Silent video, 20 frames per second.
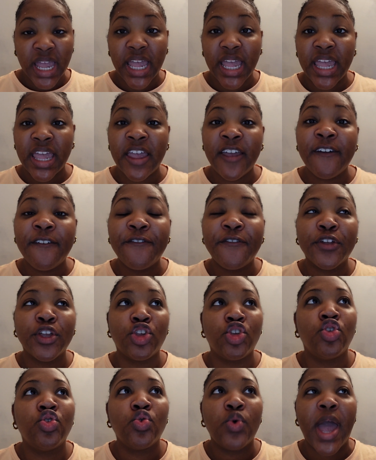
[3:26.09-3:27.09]
If
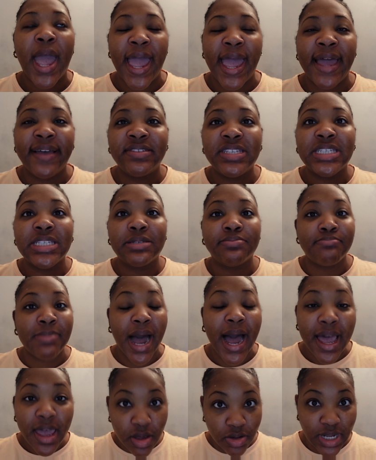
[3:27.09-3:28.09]
you have
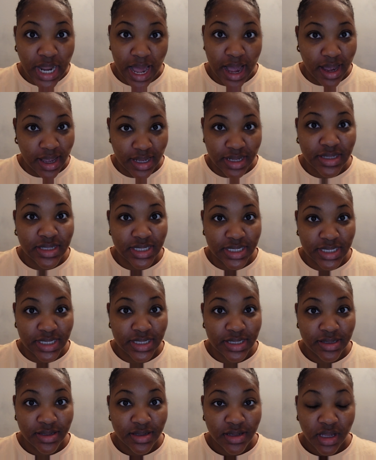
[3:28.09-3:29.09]
smile
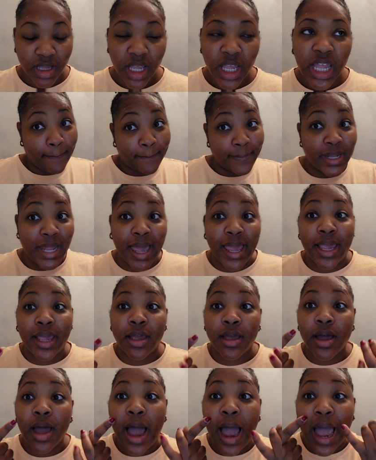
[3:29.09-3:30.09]
lines,
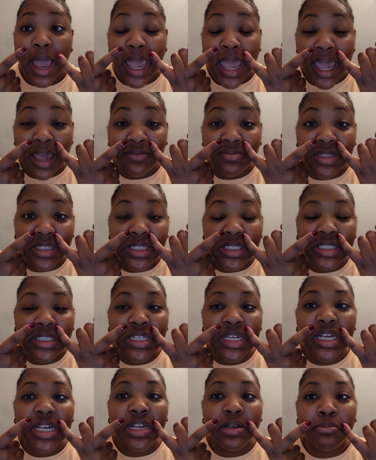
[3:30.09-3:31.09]
like I have
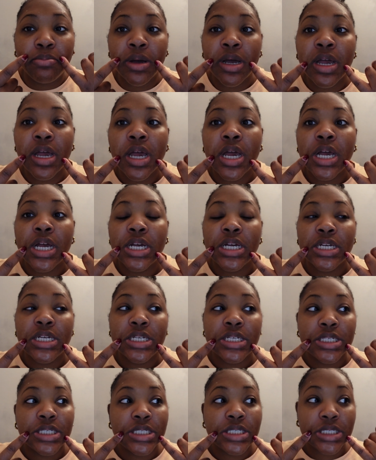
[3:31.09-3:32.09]
deep
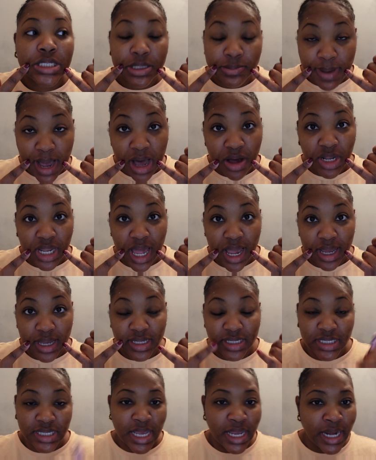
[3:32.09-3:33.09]
smile
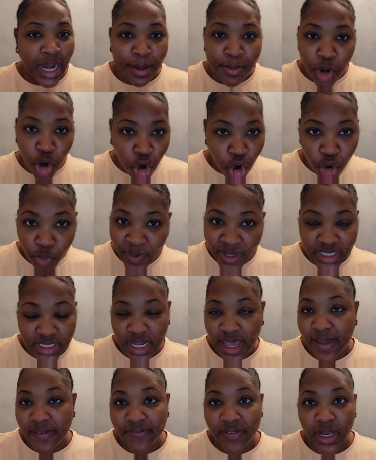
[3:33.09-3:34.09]
lines, and I'm always
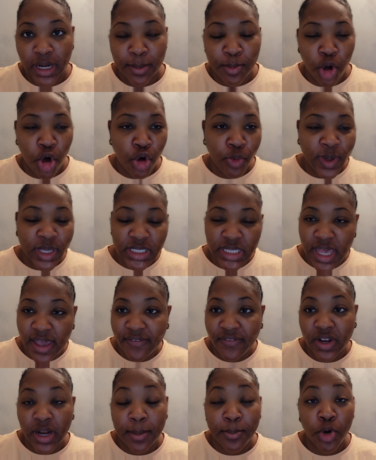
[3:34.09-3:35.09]
laughing,
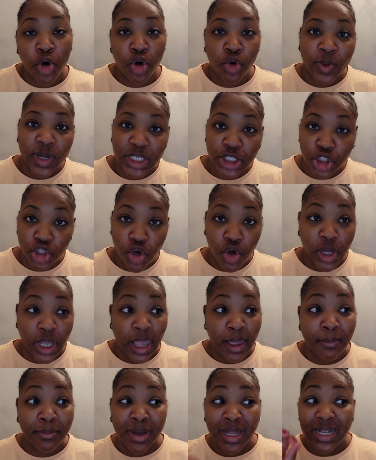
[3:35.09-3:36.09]
I'm always
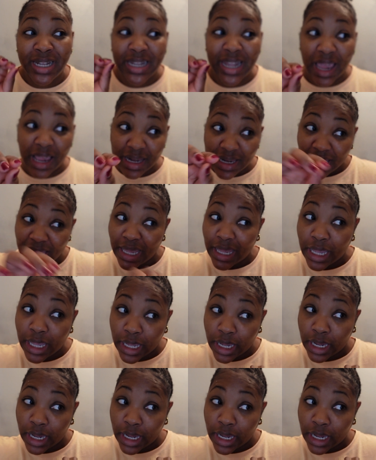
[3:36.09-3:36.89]
talking, but lately